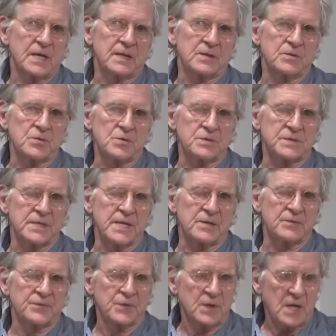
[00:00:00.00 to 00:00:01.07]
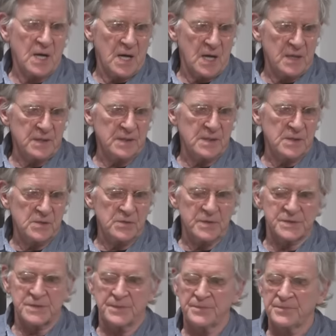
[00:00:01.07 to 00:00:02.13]
like used later for God in
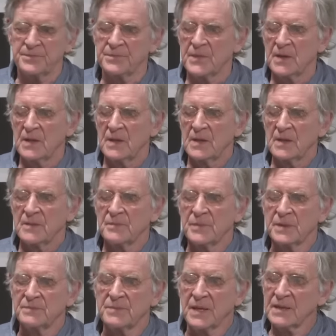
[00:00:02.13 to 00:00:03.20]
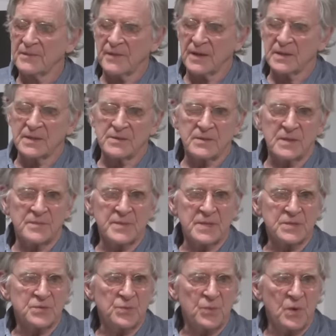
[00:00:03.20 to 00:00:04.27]
Hinduism. But Bhagavan literally
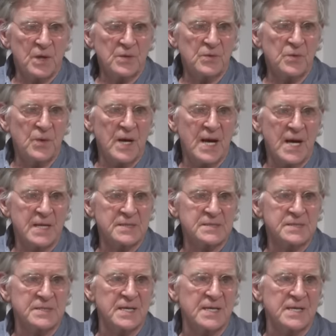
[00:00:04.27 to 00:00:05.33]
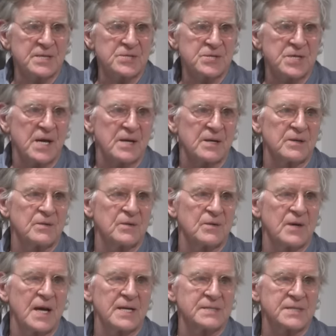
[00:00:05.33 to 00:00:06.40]
means one who has a share
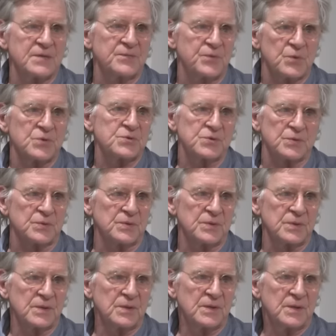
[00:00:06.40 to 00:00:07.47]
or has a fortune.